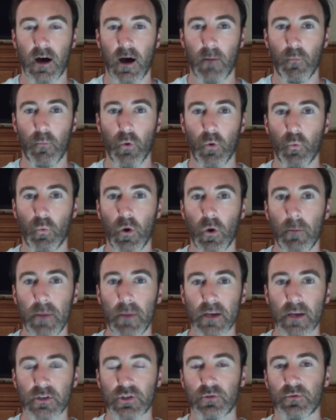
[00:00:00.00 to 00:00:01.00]
What
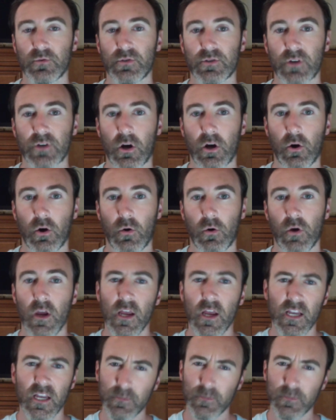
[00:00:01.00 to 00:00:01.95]
makes you so,